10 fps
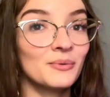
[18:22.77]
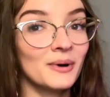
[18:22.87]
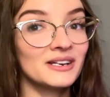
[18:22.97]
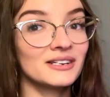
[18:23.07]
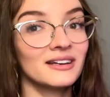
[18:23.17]

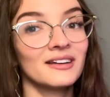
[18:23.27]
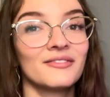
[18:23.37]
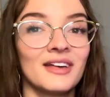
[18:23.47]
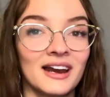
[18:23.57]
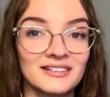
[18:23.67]
budget
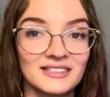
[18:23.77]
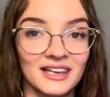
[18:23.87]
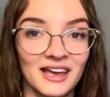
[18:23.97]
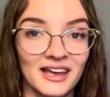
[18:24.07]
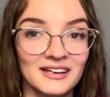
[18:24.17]
if that is the
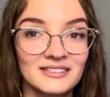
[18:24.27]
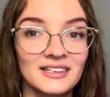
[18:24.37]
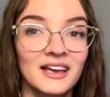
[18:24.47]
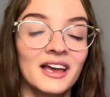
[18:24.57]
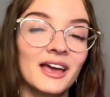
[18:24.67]
case,
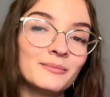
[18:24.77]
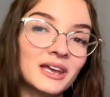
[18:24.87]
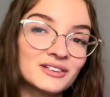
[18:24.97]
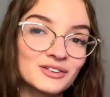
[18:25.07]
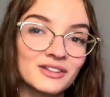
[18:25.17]
and
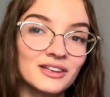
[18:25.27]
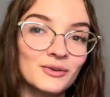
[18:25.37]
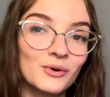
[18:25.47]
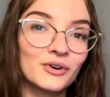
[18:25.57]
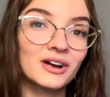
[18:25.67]
make sure that you
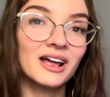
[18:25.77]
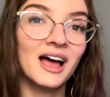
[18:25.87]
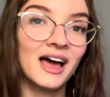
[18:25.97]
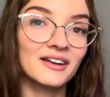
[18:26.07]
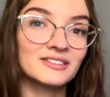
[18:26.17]
order it
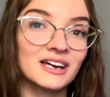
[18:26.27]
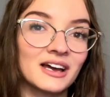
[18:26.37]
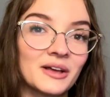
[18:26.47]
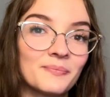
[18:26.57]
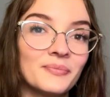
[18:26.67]
ahead of
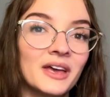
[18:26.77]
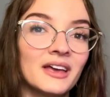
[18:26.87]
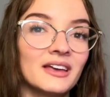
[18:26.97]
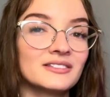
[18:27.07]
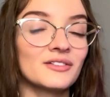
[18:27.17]
time
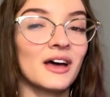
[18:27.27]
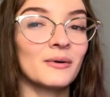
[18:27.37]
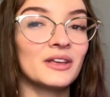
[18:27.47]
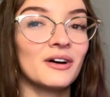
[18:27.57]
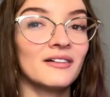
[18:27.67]
so that
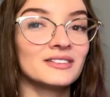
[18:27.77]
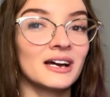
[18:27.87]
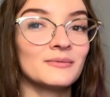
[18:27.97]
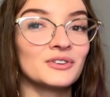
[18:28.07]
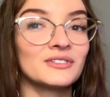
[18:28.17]
way you have
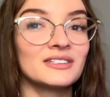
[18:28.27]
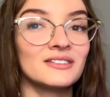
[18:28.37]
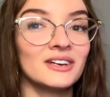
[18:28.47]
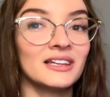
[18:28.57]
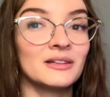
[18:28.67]
time to
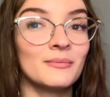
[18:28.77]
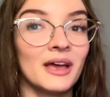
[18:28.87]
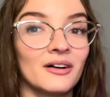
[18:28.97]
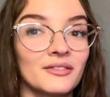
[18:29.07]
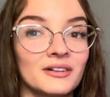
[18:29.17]
receive it in the
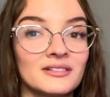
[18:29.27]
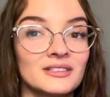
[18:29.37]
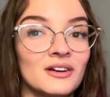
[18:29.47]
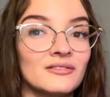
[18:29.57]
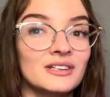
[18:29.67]
mail. There is
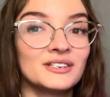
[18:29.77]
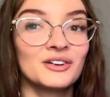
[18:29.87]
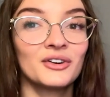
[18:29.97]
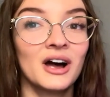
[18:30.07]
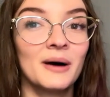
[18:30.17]
no
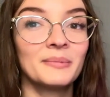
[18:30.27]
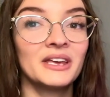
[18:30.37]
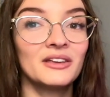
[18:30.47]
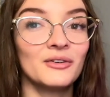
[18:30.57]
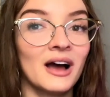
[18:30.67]
digital copy.
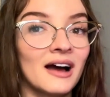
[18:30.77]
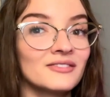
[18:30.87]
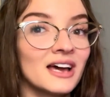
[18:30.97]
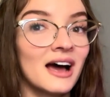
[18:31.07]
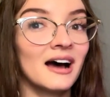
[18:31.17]
You have
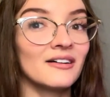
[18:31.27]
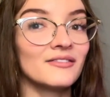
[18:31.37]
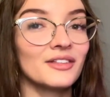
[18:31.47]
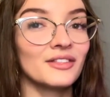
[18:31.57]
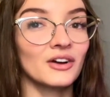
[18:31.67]
to have
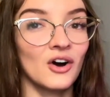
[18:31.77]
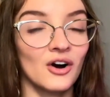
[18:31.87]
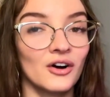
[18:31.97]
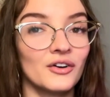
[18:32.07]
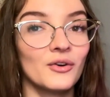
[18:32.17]
the
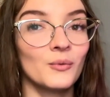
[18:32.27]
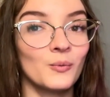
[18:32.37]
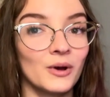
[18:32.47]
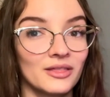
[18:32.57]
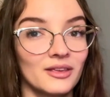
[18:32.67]
card
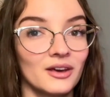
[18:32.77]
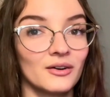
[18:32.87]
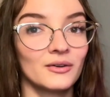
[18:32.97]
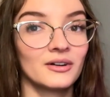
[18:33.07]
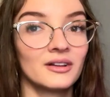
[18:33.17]
with you.